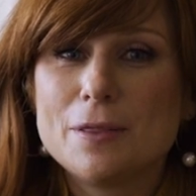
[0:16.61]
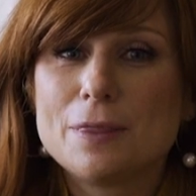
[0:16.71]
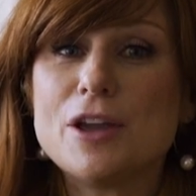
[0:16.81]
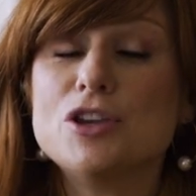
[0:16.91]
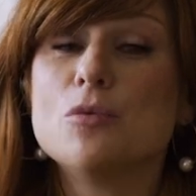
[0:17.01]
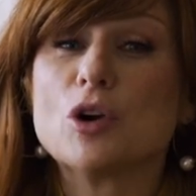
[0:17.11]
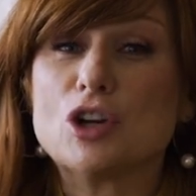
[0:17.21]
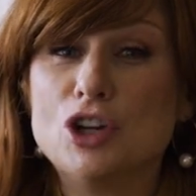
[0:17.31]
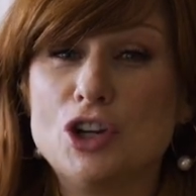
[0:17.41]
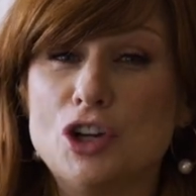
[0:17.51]
that you
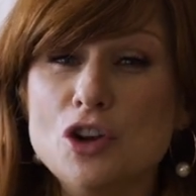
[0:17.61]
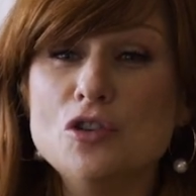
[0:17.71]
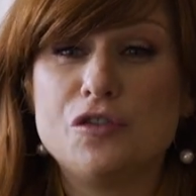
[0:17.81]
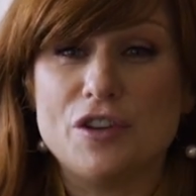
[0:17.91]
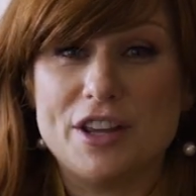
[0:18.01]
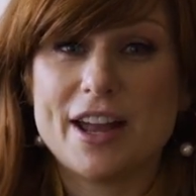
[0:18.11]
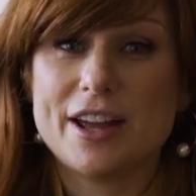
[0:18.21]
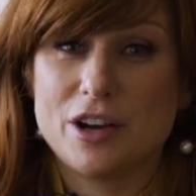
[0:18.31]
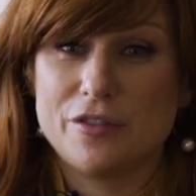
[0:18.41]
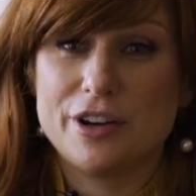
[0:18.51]
were goofy
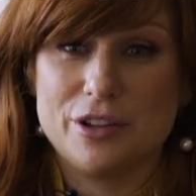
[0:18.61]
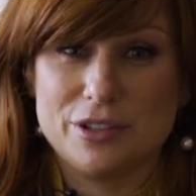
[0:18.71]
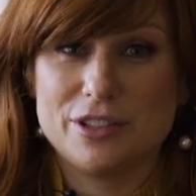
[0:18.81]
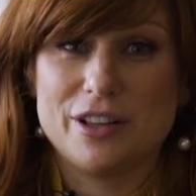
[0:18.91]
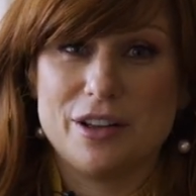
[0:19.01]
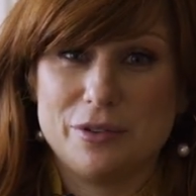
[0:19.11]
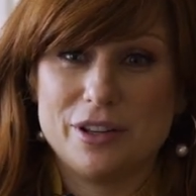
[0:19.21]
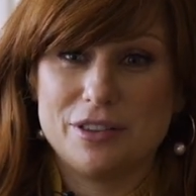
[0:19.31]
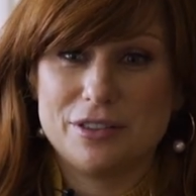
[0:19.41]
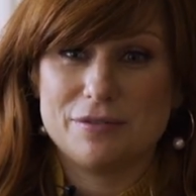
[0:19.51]
head over heels in love with.